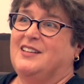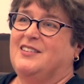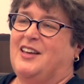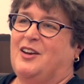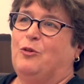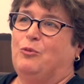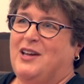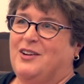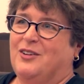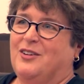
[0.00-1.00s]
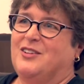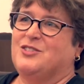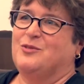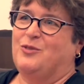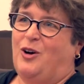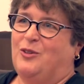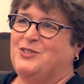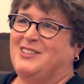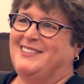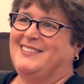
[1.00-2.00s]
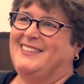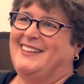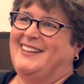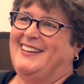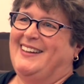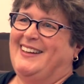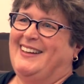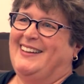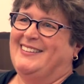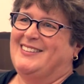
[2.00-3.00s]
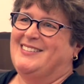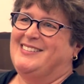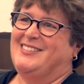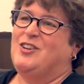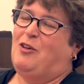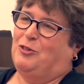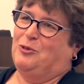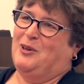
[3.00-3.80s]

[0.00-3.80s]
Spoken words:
that a reader is involved in novel